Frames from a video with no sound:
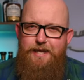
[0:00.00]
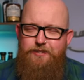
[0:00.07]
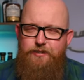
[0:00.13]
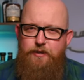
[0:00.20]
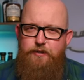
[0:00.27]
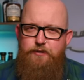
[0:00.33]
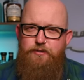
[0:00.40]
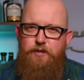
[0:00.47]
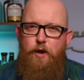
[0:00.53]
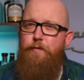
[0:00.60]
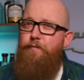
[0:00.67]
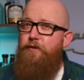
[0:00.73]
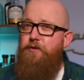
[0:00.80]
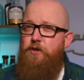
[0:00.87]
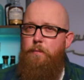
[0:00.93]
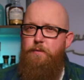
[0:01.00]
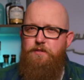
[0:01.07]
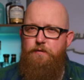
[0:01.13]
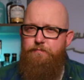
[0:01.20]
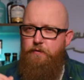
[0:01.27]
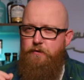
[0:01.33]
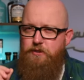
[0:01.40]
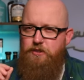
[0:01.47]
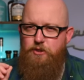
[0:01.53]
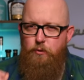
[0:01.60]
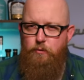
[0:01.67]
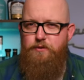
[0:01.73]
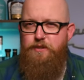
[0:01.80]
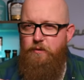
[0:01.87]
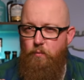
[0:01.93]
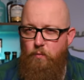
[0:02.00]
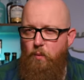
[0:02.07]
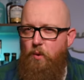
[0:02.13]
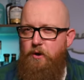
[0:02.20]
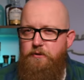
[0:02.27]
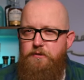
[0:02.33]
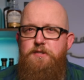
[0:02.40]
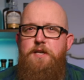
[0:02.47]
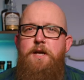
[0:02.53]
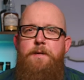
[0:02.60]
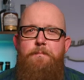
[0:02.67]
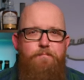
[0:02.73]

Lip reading: isn't as over the top as I first thought it was.